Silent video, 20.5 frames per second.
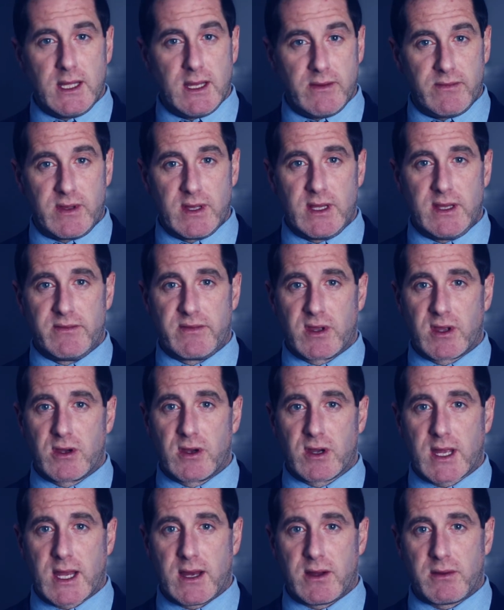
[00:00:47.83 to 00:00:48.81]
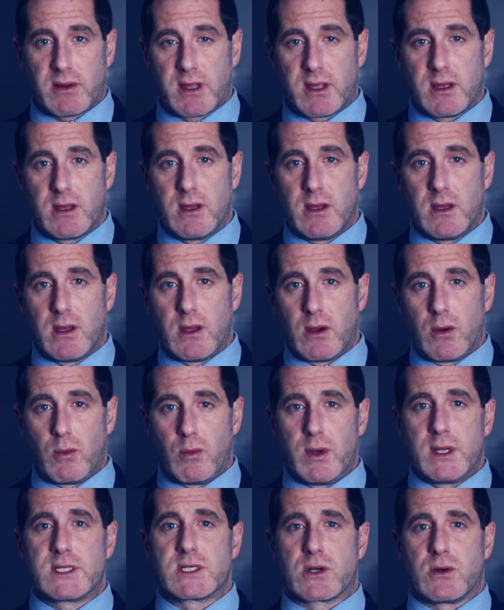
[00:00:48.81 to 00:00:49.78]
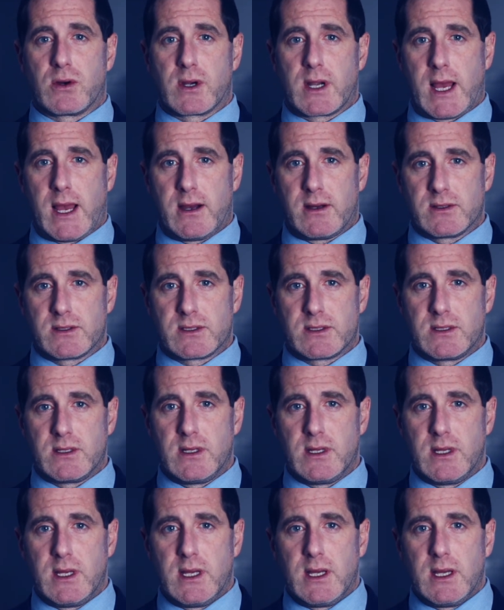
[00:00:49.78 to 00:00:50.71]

if you live in Cook County. Which courthouse?